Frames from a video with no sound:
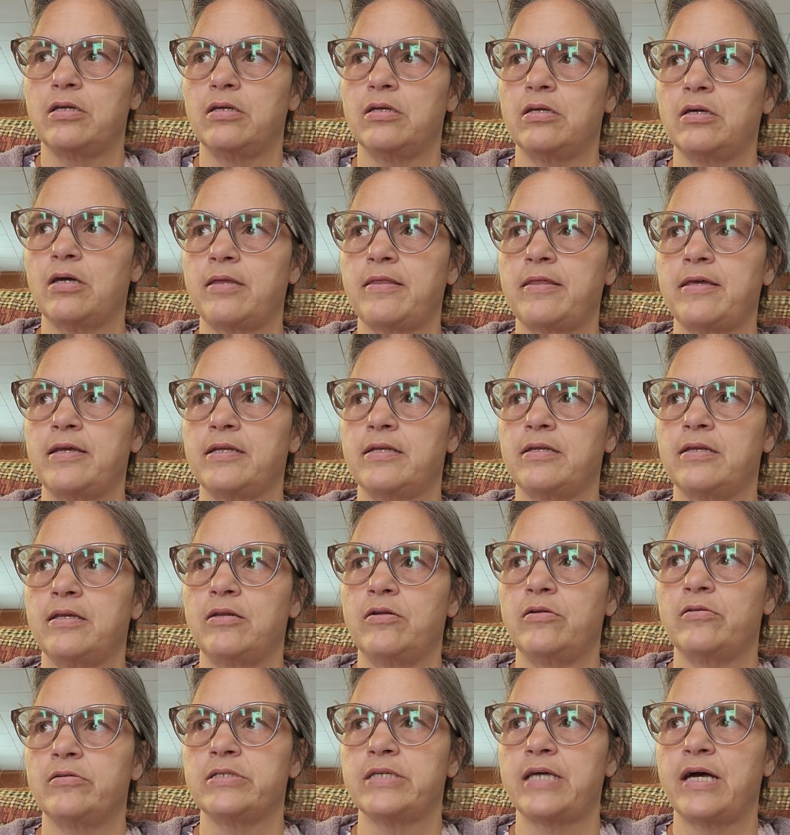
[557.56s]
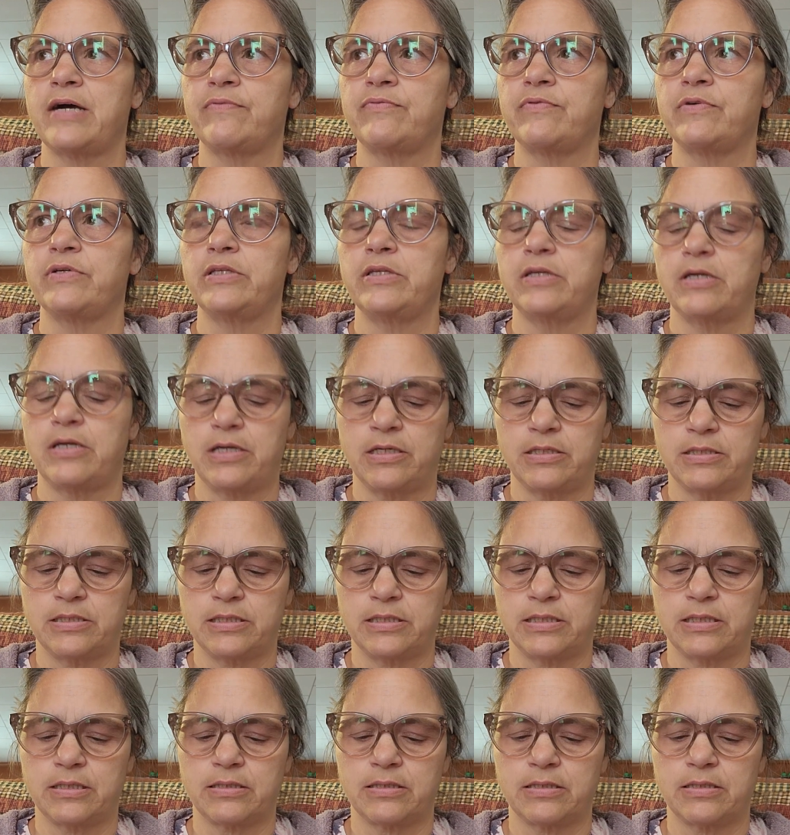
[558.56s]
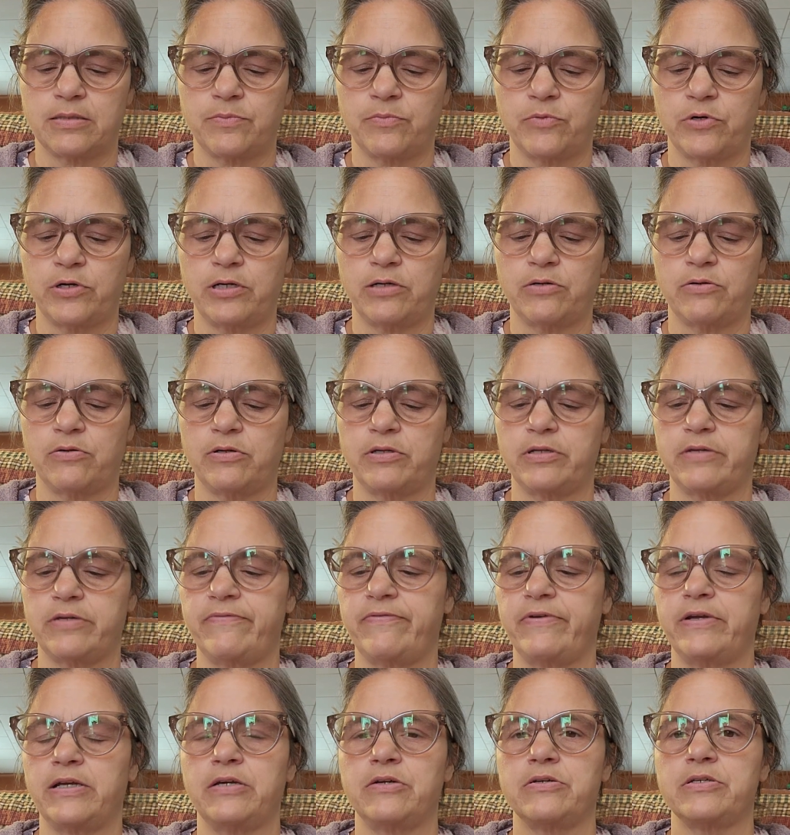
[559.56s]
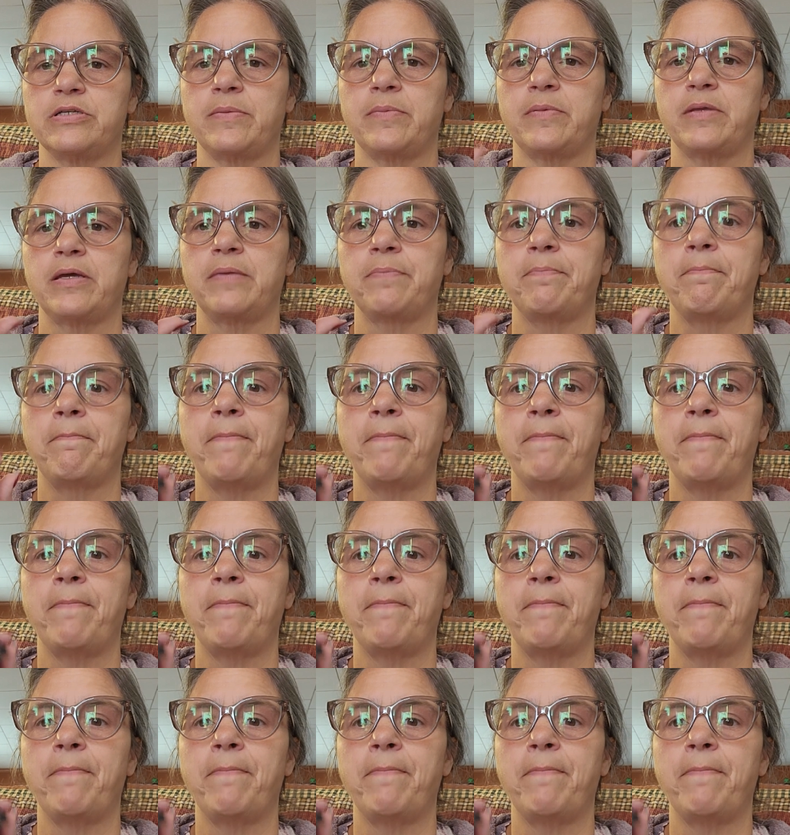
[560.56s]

I think knitters have one you can stick somewhere on your finger or something.